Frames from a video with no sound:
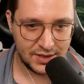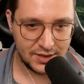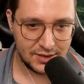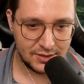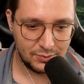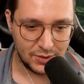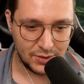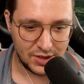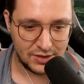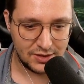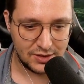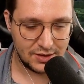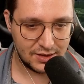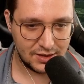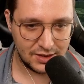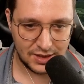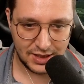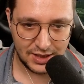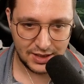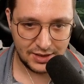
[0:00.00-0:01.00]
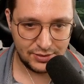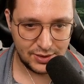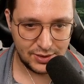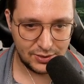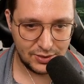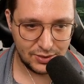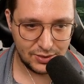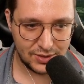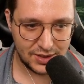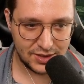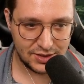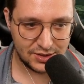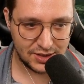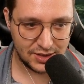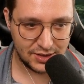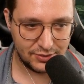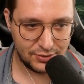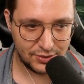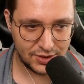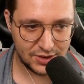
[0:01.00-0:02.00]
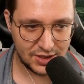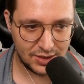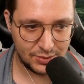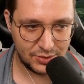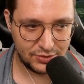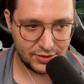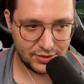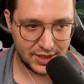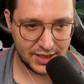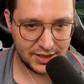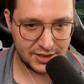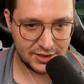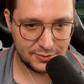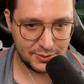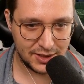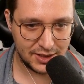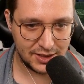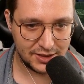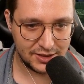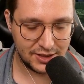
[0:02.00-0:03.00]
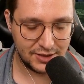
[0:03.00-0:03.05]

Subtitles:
But if you do this, for example, for any spell,